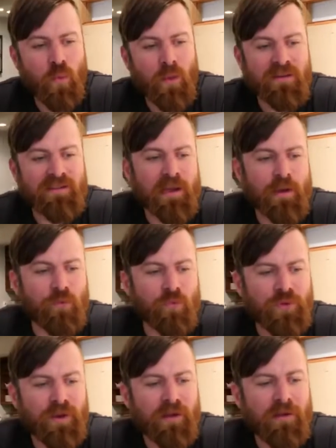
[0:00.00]
once I
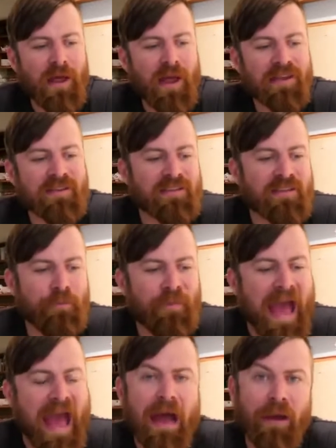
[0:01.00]
realized the
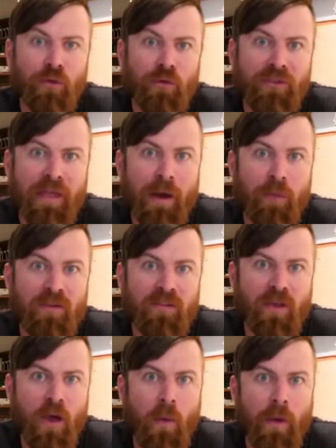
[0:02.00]
pattern that
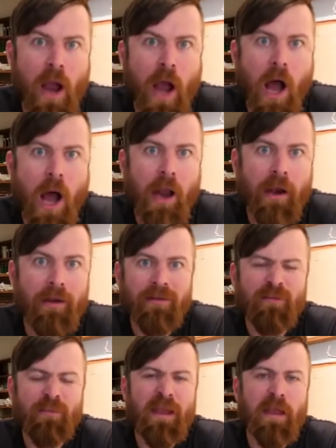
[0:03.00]
was going on, I
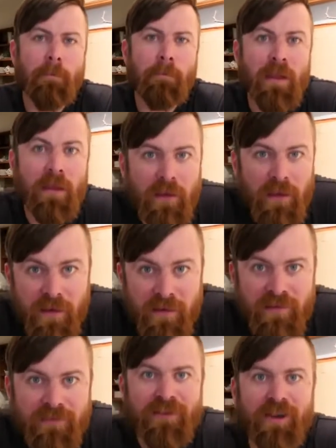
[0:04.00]
was making
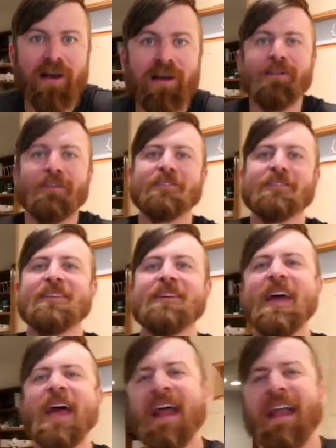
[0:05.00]
millions of dollars
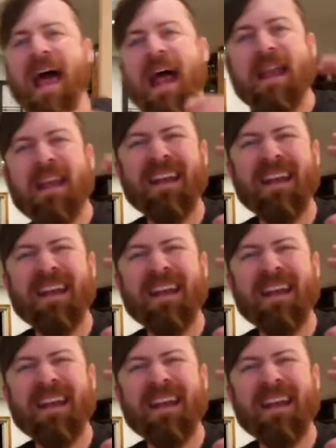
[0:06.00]
and had